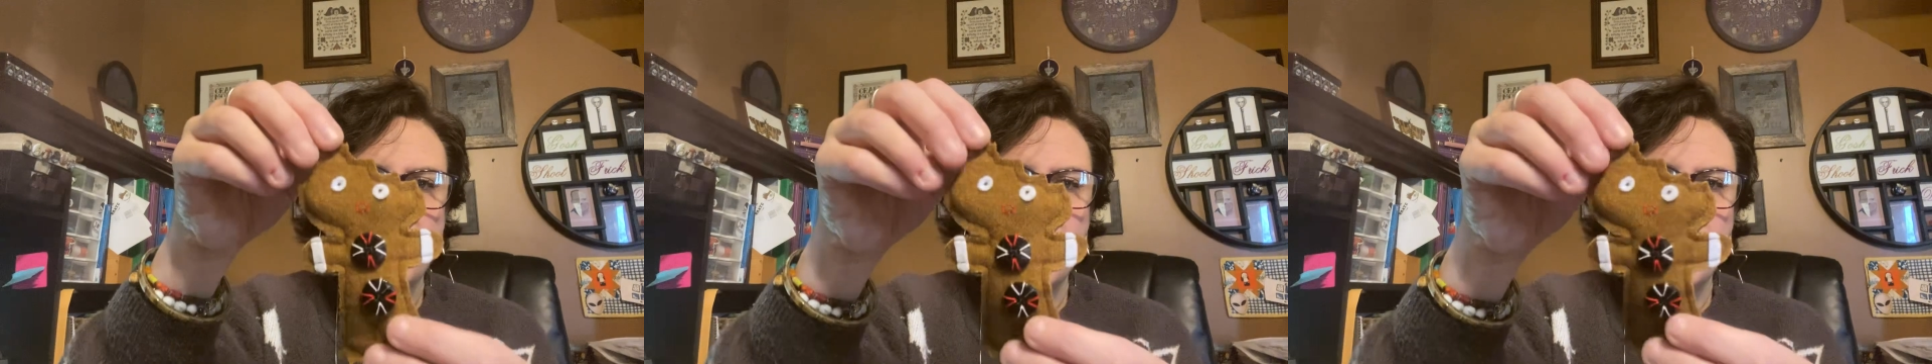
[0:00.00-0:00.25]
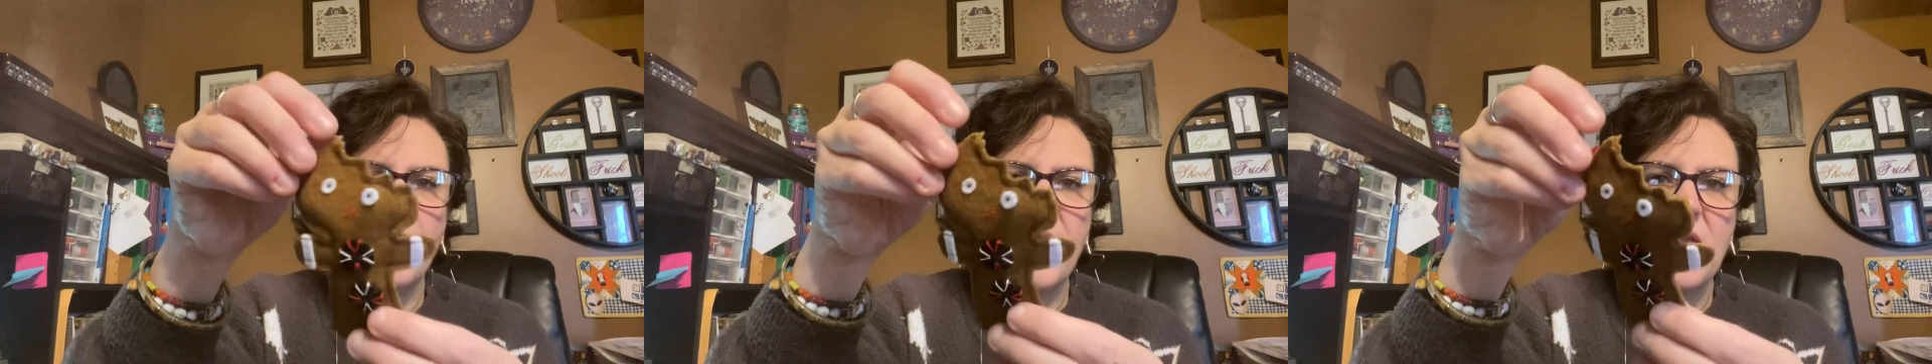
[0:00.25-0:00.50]

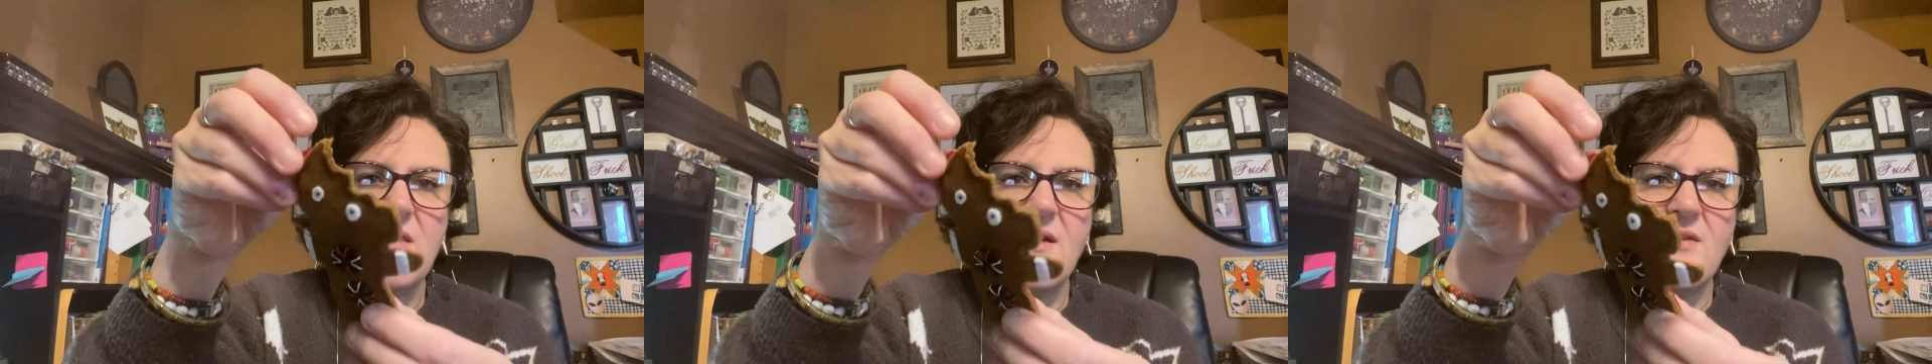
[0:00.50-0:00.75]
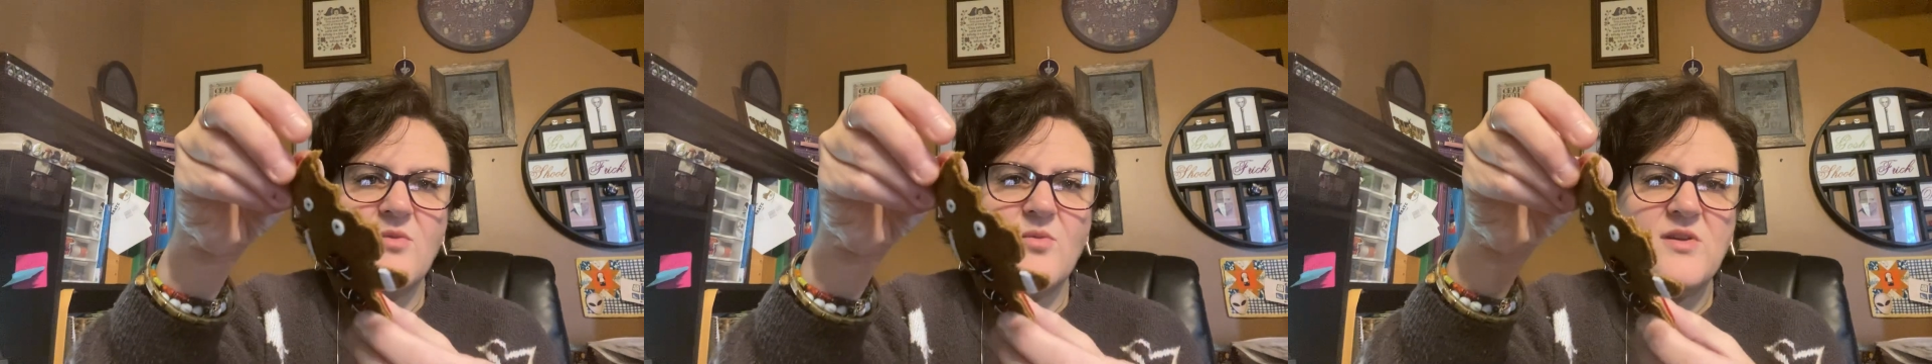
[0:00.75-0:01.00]
My kid
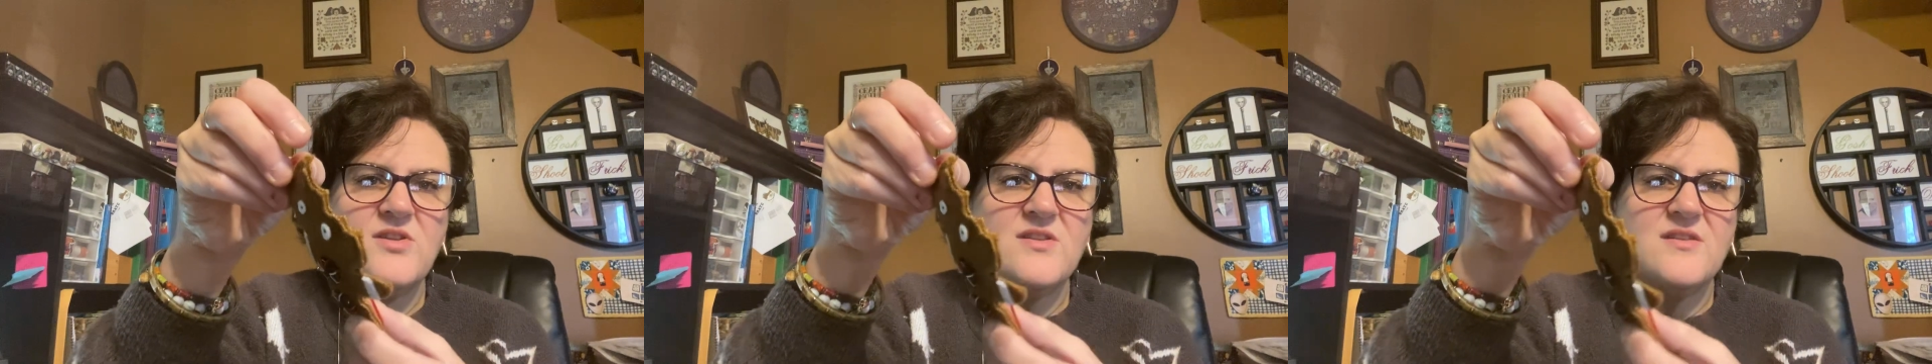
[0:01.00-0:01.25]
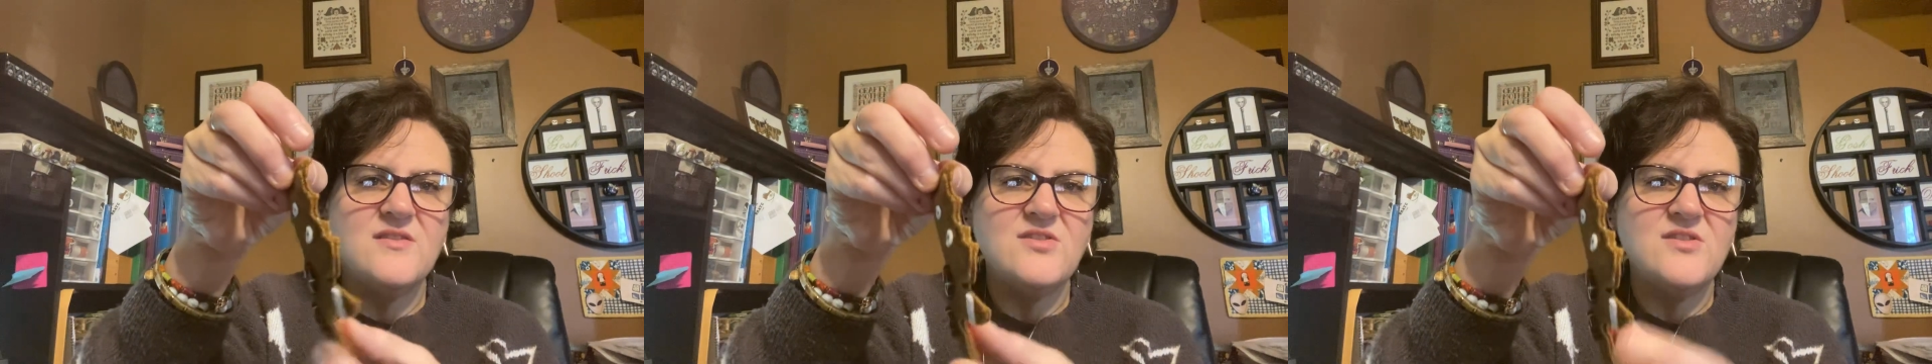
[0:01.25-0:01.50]
likes the way she
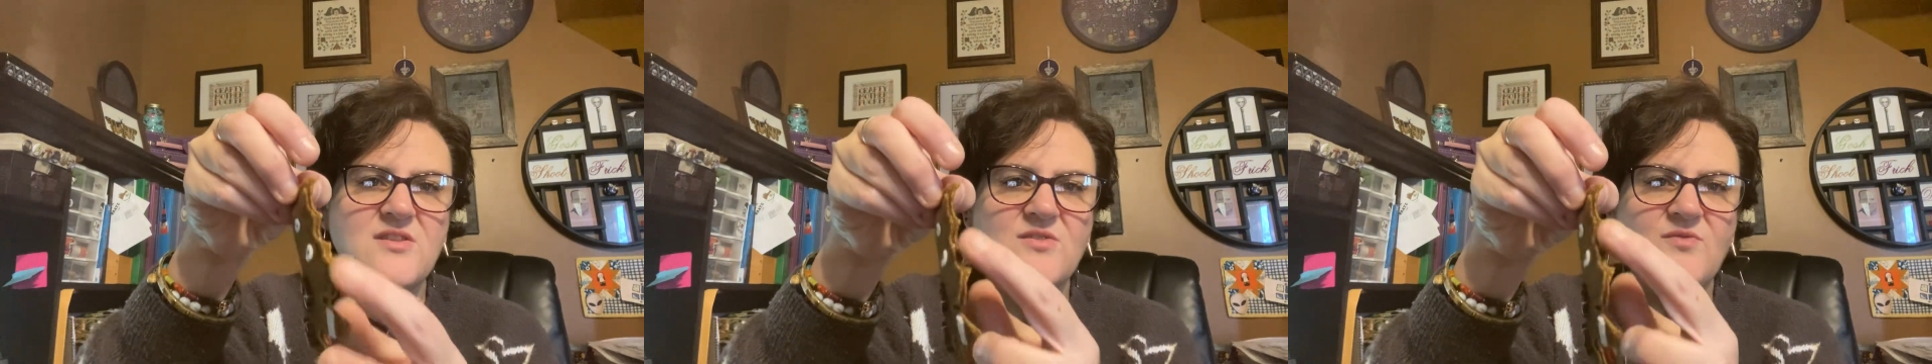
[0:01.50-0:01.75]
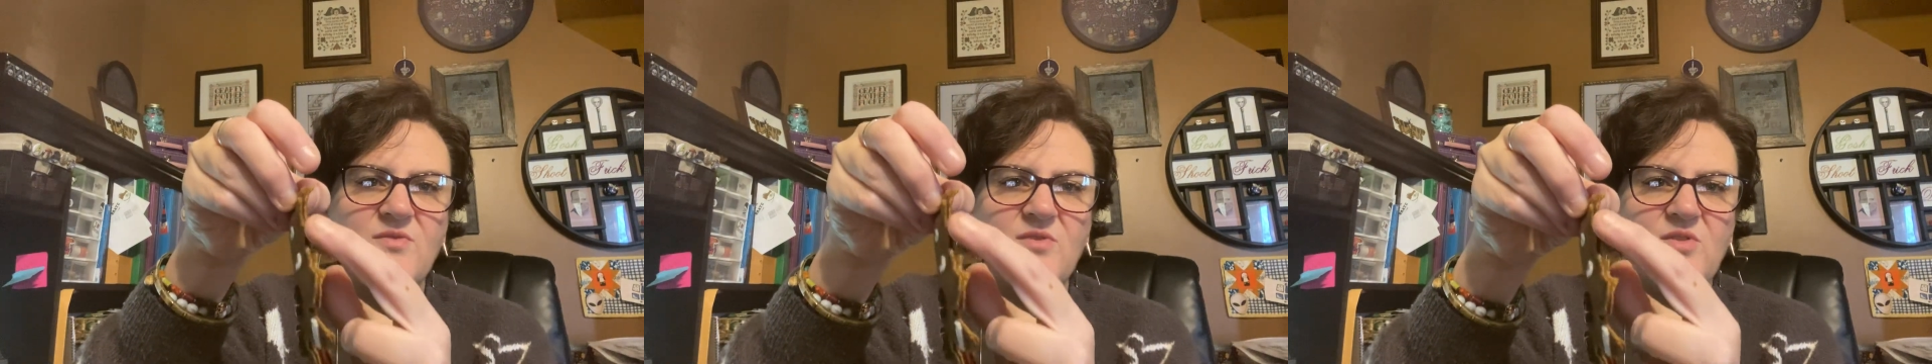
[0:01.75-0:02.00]
says
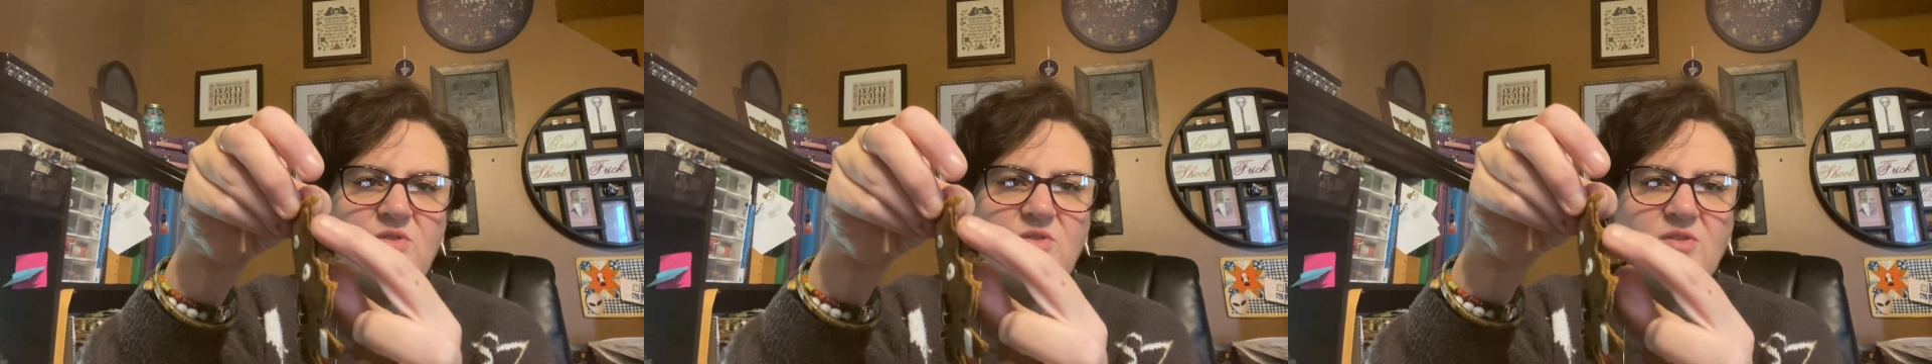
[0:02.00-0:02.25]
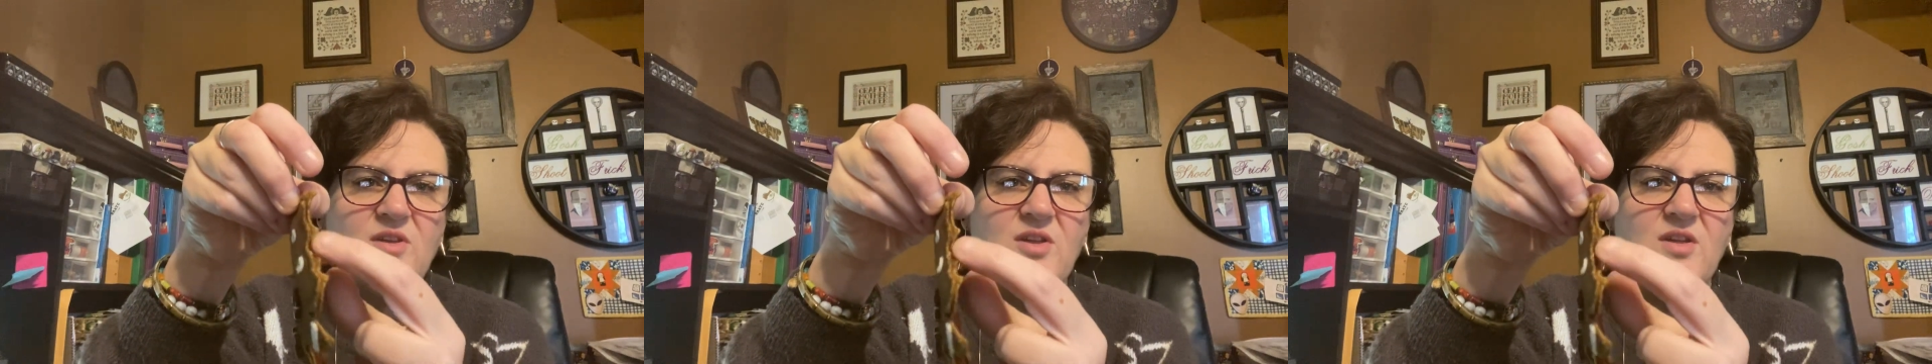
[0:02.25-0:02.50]
it
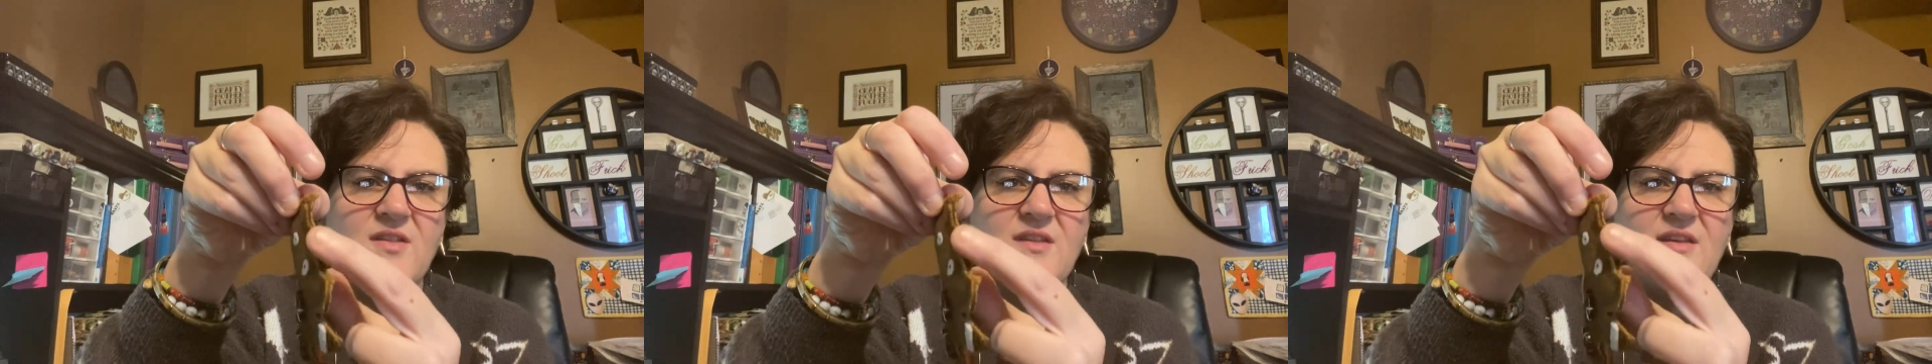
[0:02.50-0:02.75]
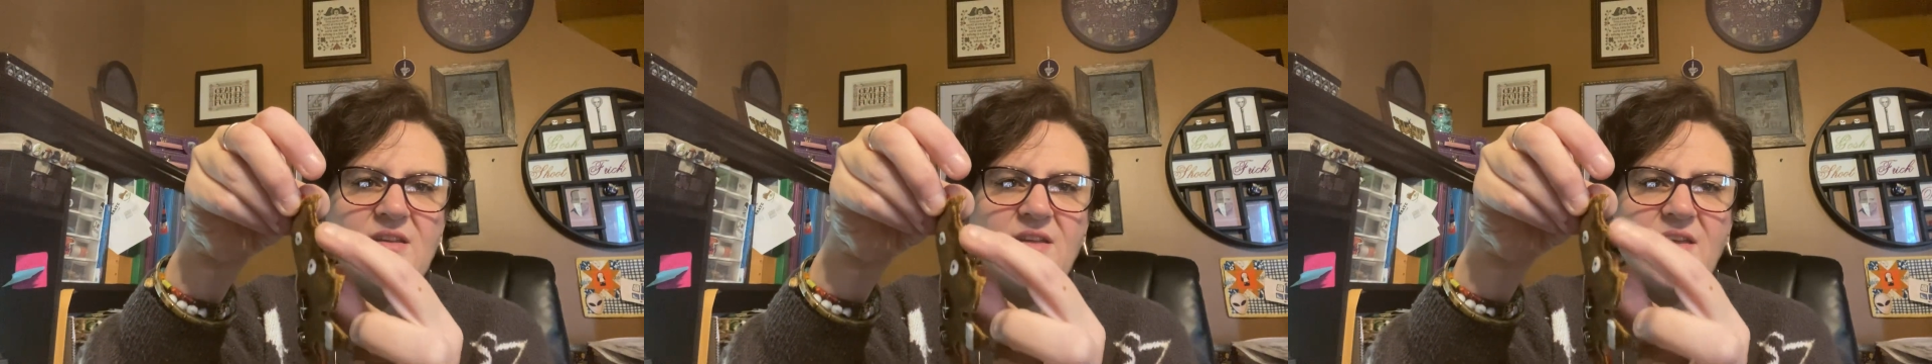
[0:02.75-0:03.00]
looks like you can
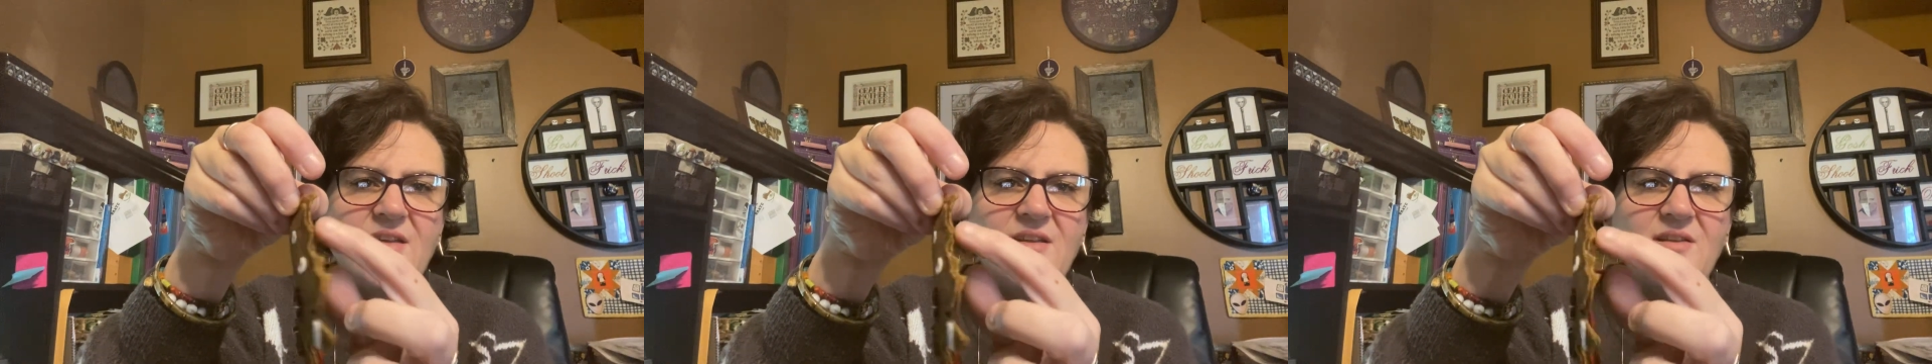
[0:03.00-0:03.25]
see like